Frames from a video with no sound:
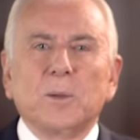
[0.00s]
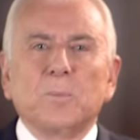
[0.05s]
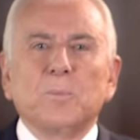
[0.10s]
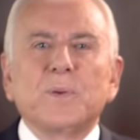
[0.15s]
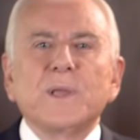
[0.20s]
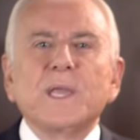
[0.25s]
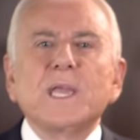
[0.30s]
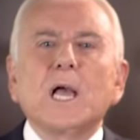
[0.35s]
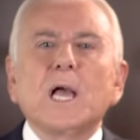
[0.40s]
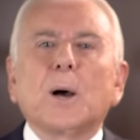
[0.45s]

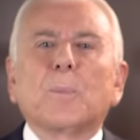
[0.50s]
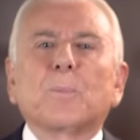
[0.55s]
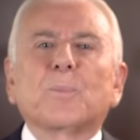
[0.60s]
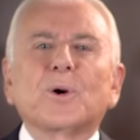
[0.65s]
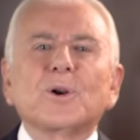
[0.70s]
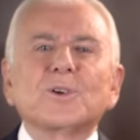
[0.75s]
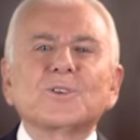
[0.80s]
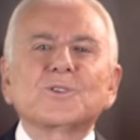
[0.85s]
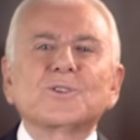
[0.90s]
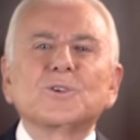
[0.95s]
Be a
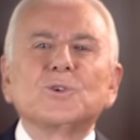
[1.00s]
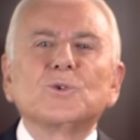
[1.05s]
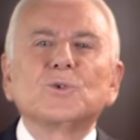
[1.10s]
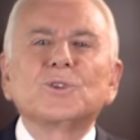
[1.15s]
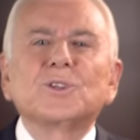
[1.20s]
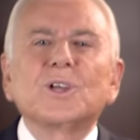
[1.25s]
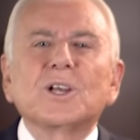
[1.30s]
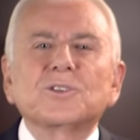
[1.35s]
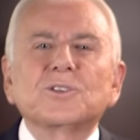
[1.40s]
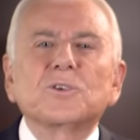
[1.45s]
person who
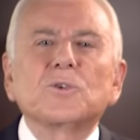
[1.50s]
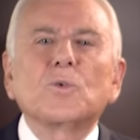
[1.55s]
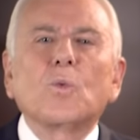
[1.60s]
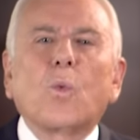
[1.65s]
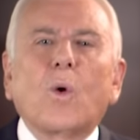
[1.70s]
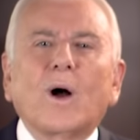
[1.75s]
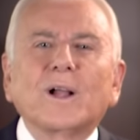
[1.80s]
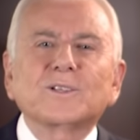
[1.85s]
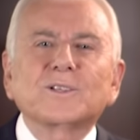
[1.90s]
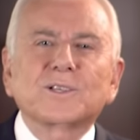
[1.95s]
doesn't
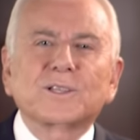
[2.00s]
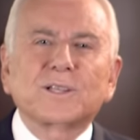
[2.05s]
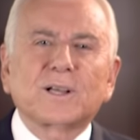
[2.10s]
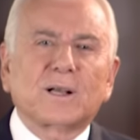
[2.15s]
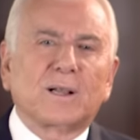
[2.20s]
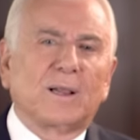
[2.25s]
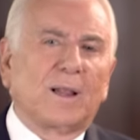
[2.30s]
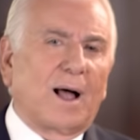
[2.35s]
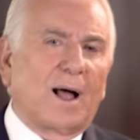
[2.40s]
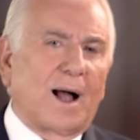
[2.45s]
watch the
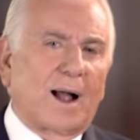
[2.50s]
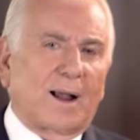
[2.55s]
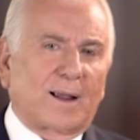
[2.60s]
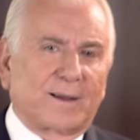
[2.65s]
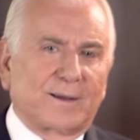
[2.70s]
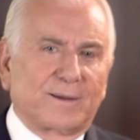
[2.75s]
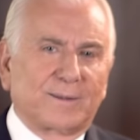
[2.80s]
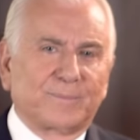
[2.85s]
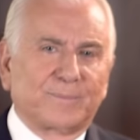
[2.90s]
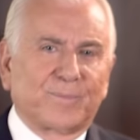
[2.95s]

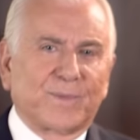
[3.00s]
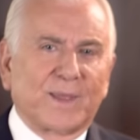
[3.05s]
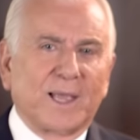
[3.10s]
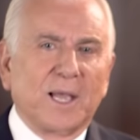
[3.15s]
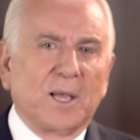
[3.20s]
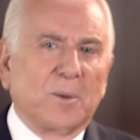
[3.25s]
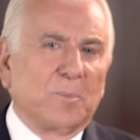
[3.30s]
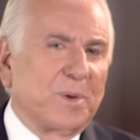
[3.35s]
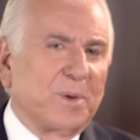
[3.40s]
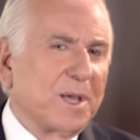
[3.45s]
clock.
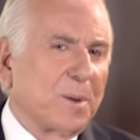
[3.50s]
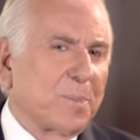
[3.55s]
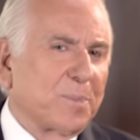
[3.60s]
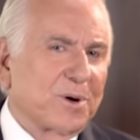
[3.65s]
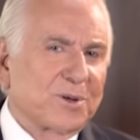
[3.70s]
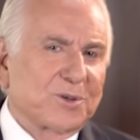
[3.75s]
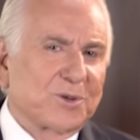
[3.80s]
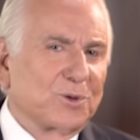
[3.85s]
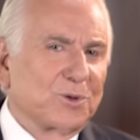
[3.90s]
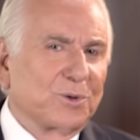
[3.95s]
Be a
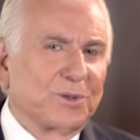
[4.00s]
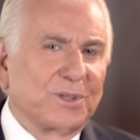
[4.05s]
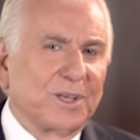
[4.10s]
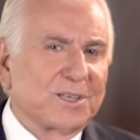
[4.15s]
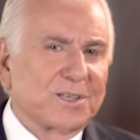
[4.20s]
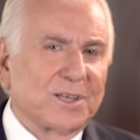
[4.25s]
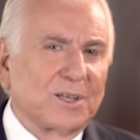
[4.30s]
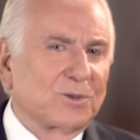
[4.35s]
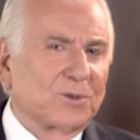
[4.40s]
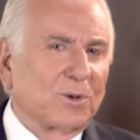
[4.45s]
person who
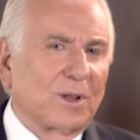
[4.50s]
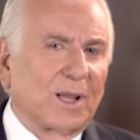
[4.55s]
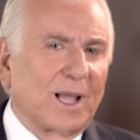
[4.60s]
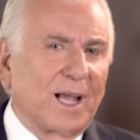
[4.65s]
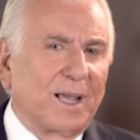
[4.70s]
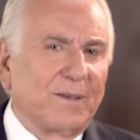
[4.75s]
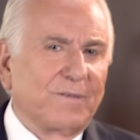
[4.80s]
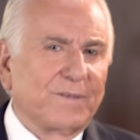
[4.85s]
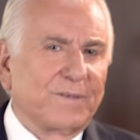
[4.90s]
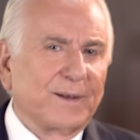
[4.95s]
digs into
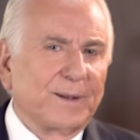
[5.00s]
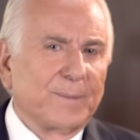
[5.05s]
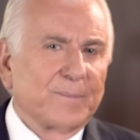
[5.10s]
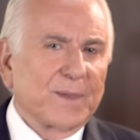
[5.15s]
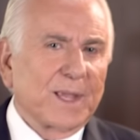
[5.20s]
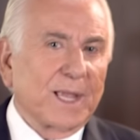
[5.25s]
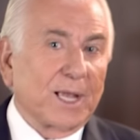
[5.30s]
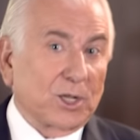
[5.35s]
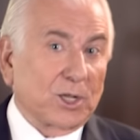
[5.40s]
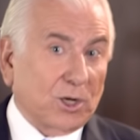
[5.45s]
life
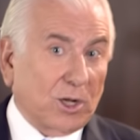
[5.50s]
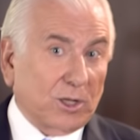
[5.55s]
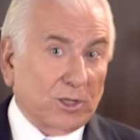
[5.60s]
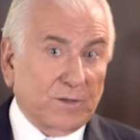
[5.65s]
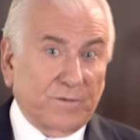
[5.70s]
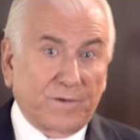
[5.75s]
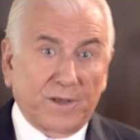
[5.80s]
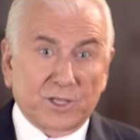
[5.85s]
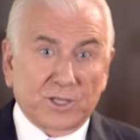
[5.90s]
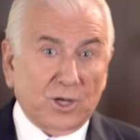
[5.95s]
and
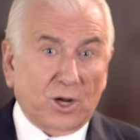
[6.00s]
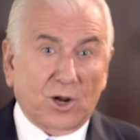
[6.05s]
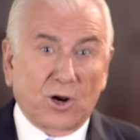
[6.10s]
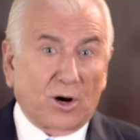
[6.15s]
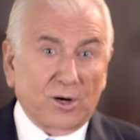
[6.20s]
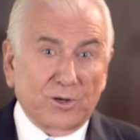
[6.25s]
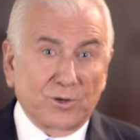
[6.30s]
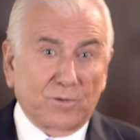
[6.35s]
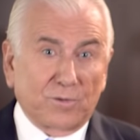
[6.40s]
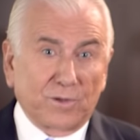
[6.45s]
cultivates a
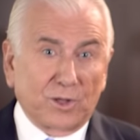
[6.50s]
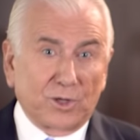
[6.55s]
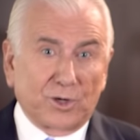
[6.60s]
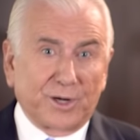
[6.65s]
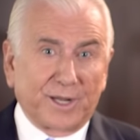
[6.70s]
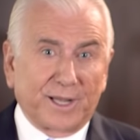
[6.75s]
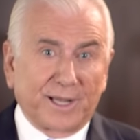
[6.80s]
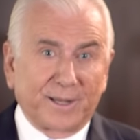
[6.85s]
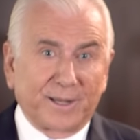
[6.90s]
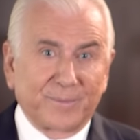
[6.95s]
garden of
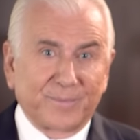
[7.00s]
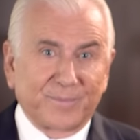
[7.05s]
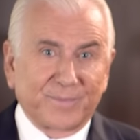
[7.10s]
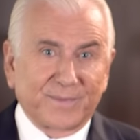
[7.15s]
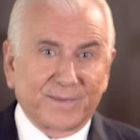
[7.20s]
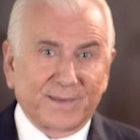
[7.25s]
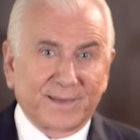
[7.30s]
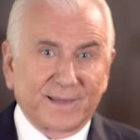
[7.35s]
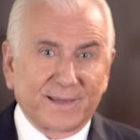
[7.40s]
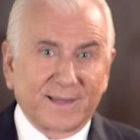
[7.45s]
learning.
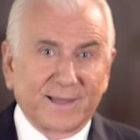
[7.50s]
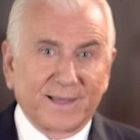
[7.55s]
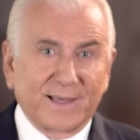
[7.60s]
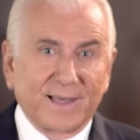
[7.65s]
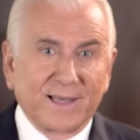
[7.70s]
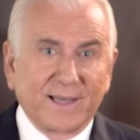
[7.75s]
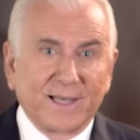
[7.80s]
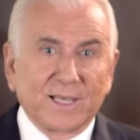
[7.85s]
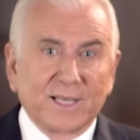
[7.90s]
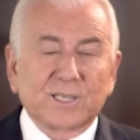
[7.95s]

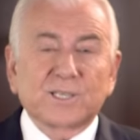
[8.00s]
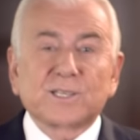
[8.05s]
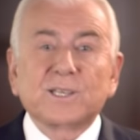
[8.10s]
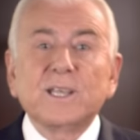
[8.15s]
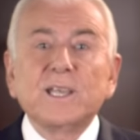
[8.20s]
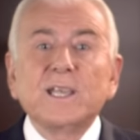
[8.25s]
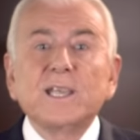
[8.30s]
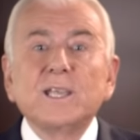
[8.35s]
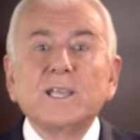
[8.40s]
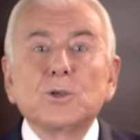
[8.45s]

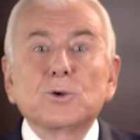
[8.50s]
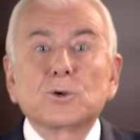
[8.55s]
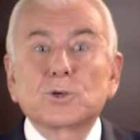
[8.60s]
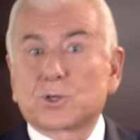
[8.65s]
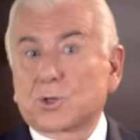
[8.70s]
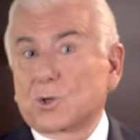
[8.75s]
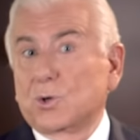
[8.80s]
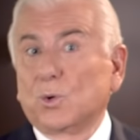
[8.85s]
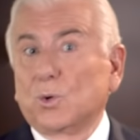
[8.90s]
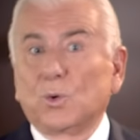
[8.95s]
See your
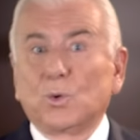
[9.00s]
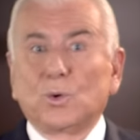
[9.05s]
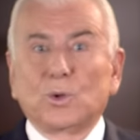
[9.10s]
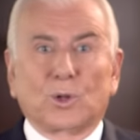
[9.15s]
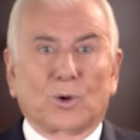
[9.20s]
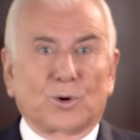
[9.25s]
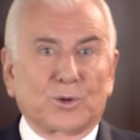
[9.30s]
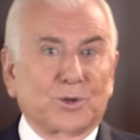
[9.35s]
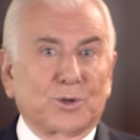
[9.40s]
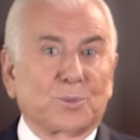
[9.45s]

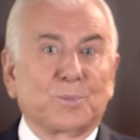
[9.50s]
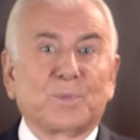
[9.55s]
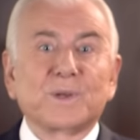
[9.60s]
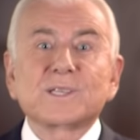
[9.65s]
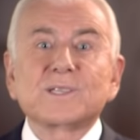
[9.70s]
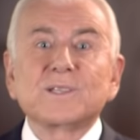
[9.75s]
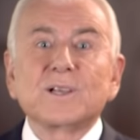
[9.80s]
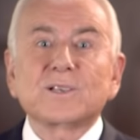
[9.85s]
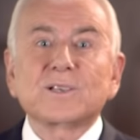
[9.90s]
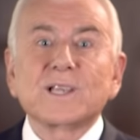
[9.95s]
school or your
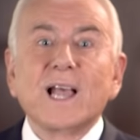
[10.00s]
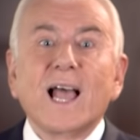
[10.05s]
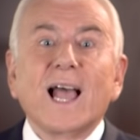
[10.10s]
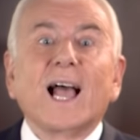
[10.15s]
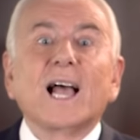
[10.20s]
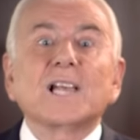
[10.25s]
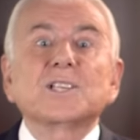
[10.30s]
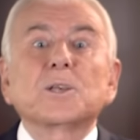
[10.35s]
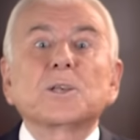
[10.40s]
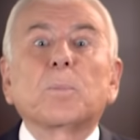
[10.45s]
business
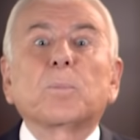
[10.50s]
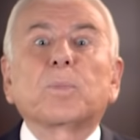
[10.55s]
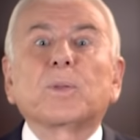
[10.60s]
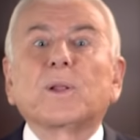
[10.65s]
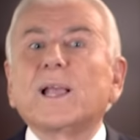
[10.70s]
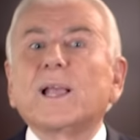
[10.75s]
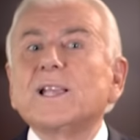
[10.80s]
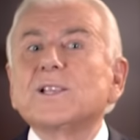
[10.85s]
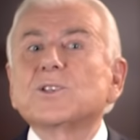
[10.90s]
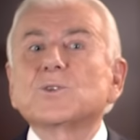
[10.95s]
as a
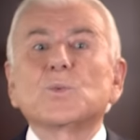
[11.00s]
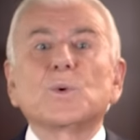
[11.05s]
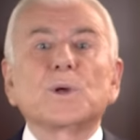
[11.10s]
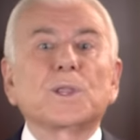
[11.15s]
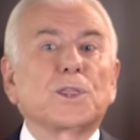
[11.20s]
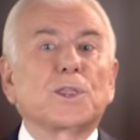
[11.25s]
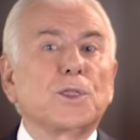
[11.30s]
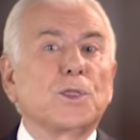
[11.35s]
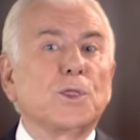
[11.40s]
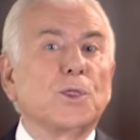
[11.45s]
place
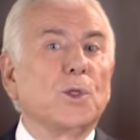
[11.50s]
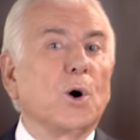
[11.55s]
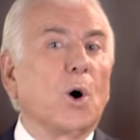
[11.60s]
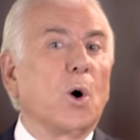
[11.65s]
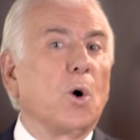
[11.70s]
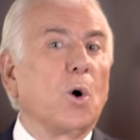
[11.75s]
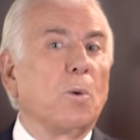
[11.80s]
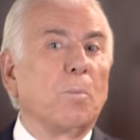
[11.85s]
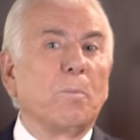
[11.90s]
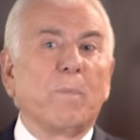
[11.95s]
with
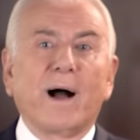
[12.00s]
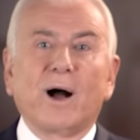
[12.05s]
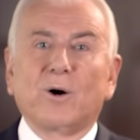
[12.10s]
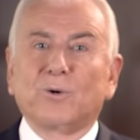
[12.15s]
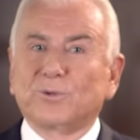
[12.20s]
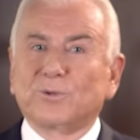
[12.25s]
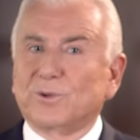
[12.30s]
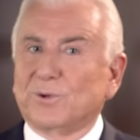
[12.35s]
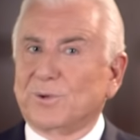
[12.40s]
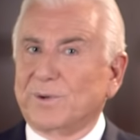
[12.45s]
no
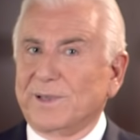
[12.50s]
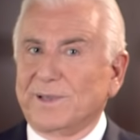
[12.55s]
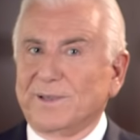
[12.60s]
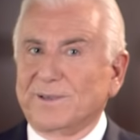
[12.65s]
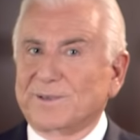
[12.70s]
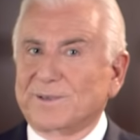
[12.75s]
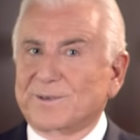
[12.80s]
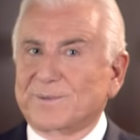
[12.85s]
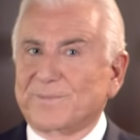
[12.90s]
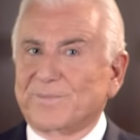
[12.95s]

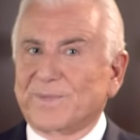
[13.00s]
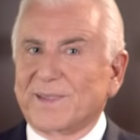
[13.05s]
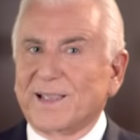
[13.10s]
boundaries.